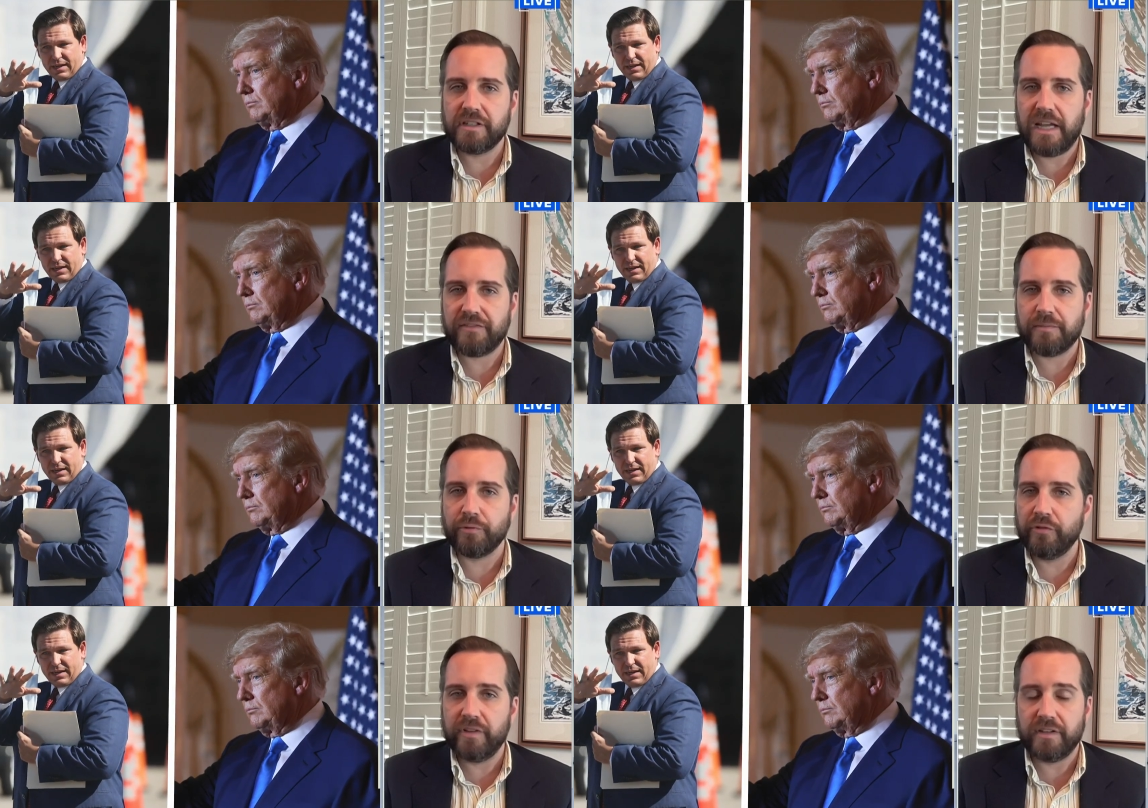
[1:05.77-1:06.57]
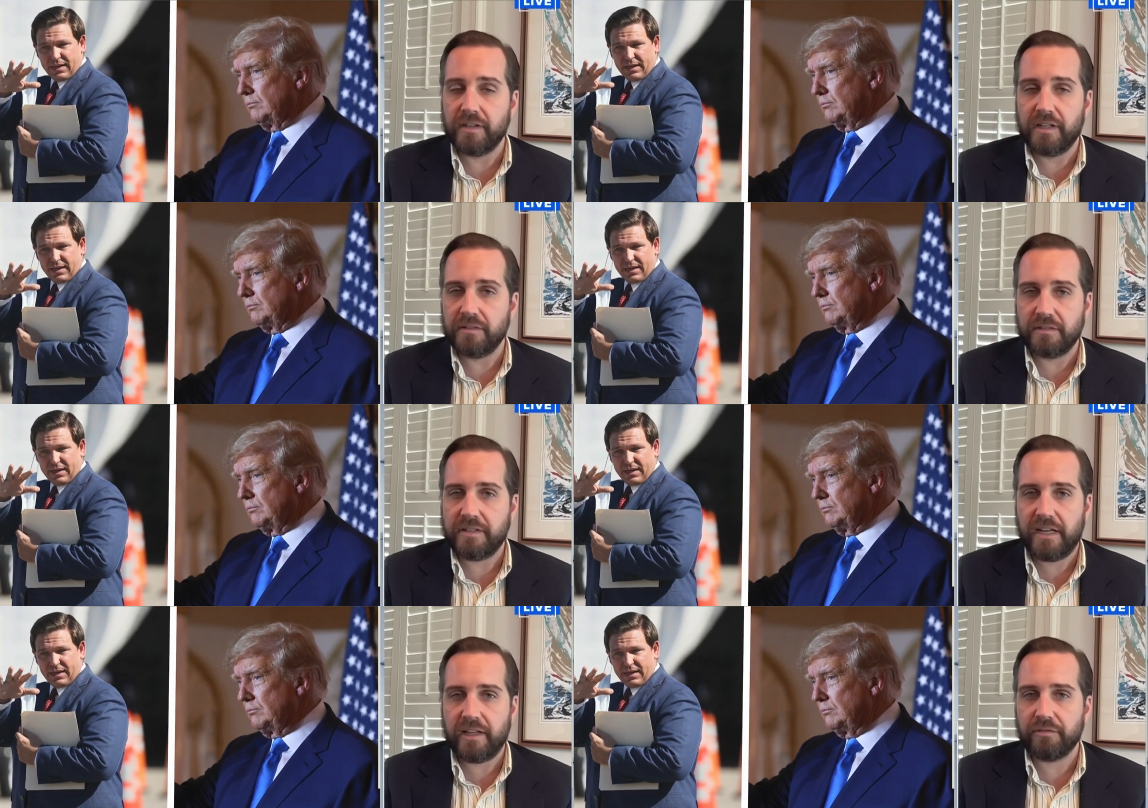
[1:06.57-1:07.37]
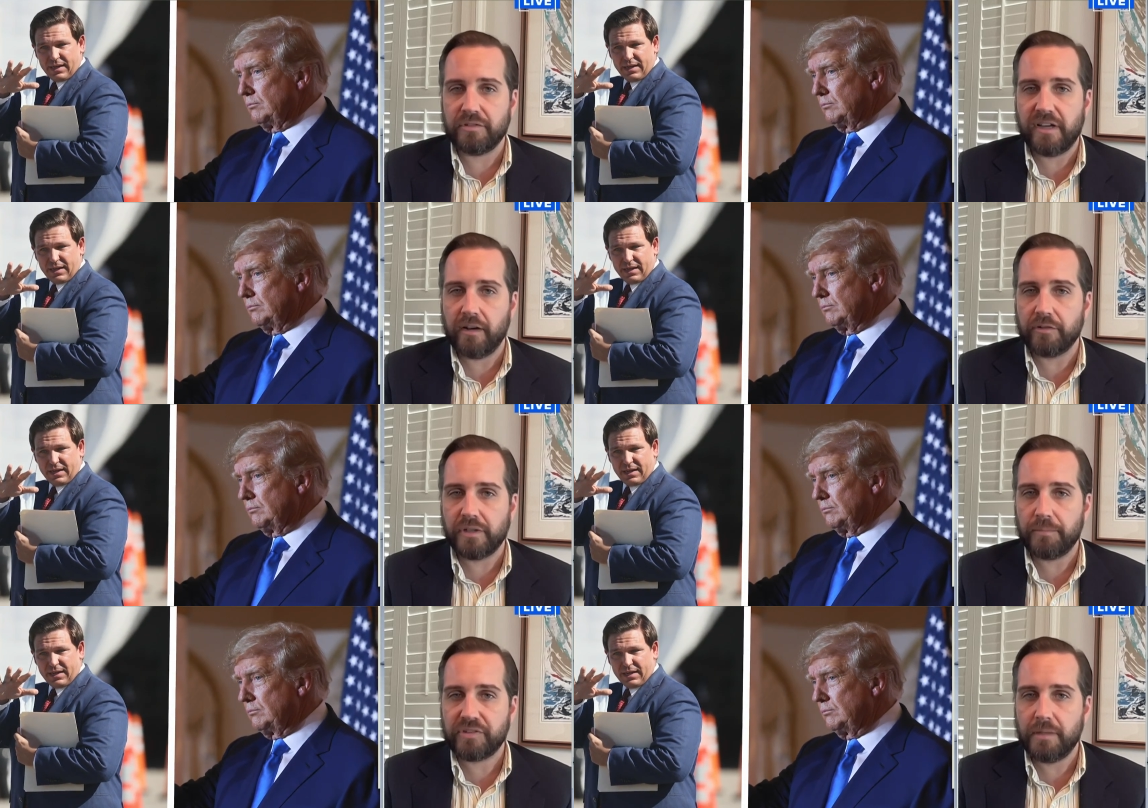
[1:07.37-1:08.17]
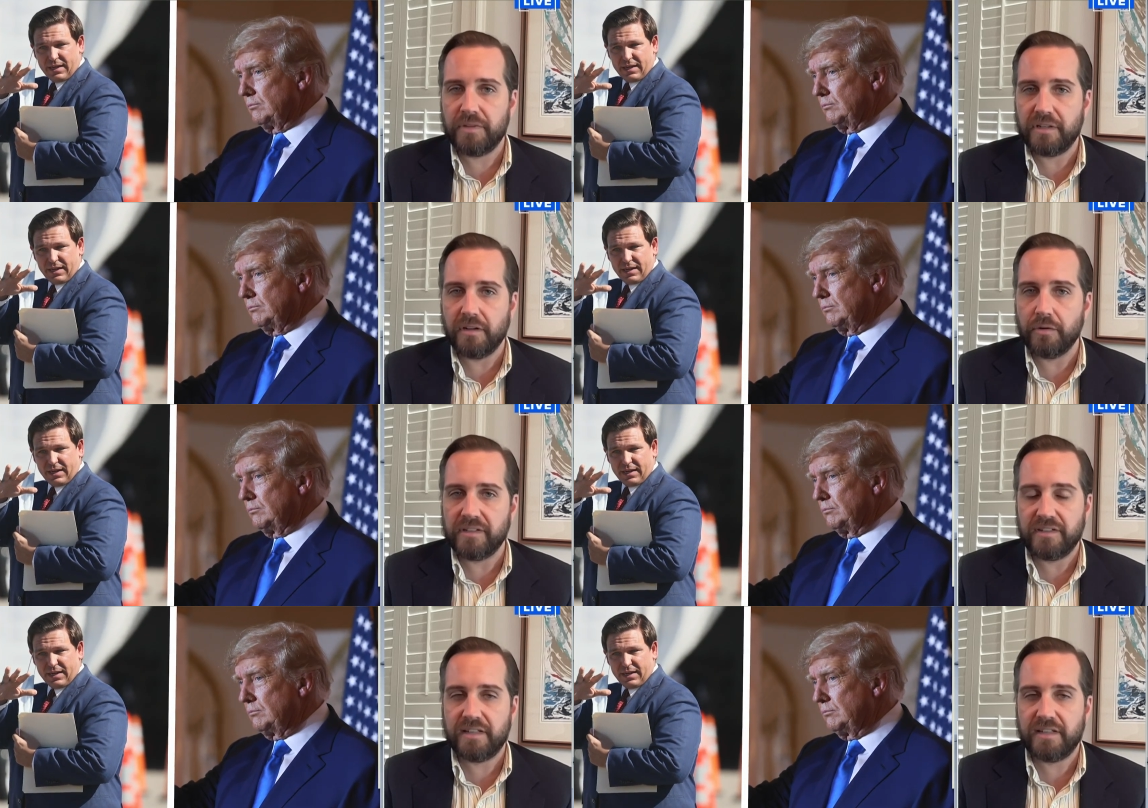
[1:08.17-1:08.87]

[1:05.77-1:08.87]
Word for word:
Speaker 1: going to have to prove it. And getting through Donald Trump's going to be no easy